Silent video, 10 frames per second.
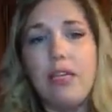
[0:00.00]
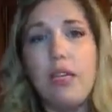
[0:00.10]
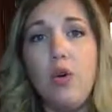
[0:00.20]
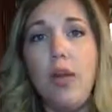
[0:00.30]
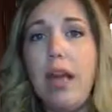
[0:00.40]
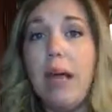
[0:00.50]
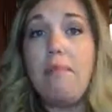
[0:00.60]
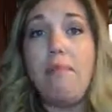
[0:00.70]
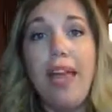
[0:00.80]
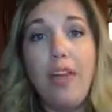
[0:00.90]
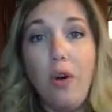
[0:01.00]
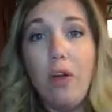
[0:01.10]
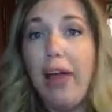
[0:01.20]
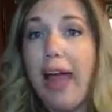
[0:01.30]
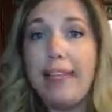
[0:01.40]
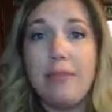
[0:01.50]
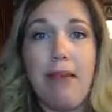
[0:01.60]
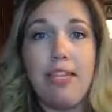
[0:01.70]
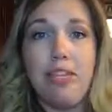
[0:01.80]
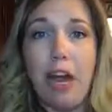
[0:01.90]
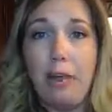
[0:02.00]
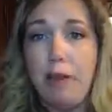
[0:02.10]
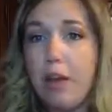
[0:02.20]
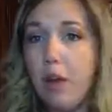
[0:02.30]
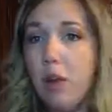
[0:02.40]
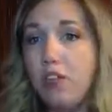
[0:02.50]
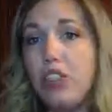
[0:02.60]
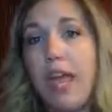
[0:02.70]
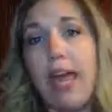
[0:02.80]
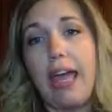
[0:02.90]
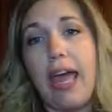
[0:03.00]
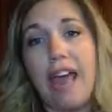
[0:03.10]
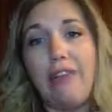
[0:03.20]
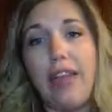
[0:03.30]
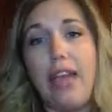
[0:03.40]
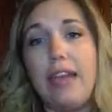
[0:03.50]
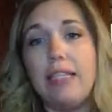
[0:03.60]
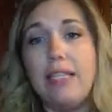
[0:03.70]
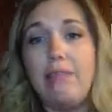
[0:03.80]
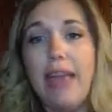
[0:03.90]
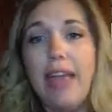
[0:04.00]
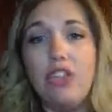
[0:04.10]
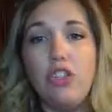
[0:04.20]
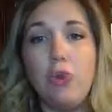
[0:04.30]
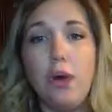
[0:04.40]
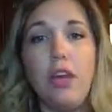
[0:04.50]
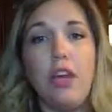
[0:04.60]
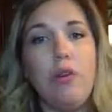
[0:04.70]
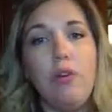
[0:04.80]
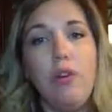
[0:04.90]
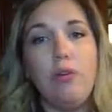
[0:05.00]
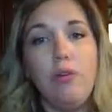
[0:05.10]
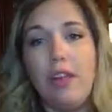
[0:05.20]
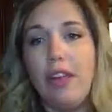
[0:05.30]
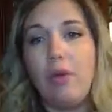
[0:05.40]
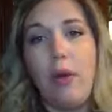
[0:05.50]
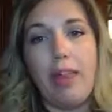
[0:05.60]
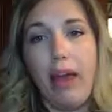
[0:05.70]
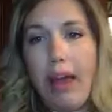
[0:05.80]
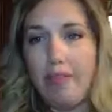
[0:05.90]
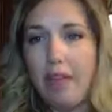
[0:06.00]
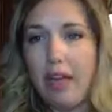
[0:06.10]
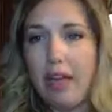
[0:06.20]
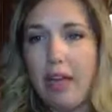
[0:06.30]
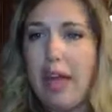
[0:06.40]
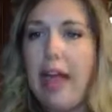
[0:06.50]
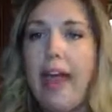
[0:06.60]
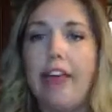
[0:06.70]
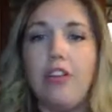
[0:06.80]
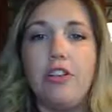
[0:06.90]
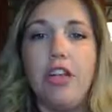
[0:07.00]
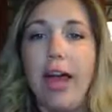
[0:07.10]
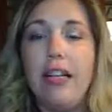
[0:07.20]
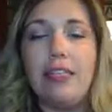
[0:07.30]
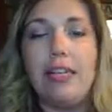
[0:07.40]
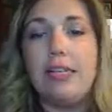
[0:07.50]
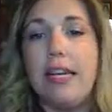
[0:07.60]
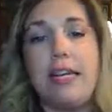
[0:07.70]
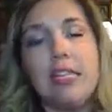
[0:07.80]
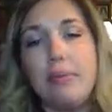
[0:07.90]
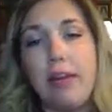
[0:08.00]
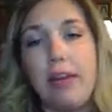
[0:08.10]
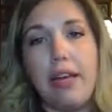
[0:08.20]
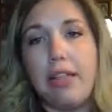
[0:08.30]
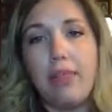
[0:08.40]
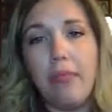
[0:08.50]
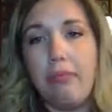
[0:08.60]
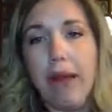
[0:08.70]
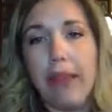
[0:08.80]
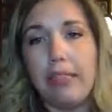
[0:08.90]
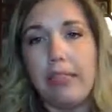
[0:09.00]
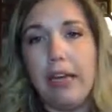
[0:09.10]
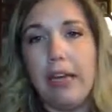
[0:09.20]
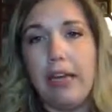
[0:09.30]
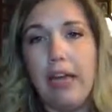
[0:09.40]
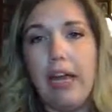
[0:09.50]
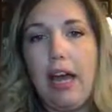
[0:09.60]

So my goal as a master IEP coach and advocate is to make sure you don't feel the way that I felt and your child doesn't experience what mine did.